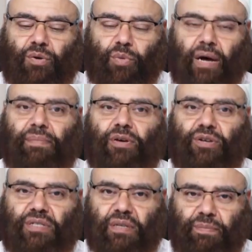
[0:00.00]
Why?
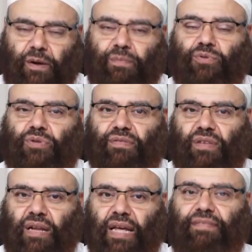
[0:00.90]
Because the purpose of
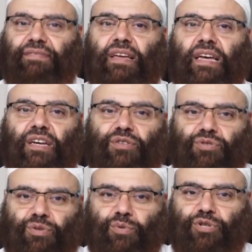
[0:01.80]
their life is
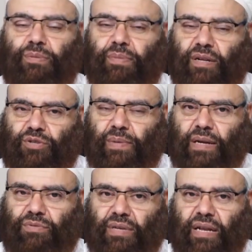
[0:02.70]
to worship Allah
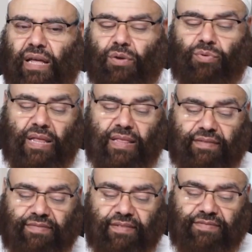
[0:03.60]
subhanahu wa ta'ala alone and they
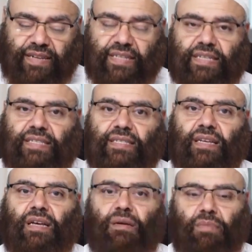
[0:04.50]
fulfill this
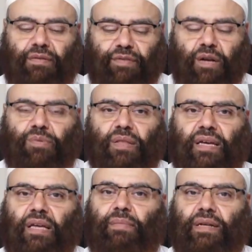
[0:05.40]
by following
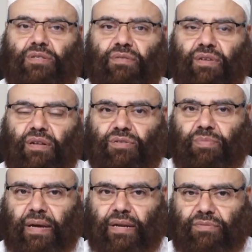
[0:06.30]
the commands of Allah
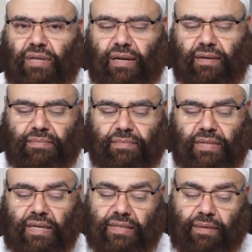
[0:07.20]
subhanahu wa ta'ala.
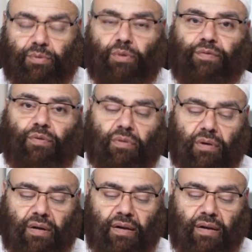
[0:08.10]
It's a beautiful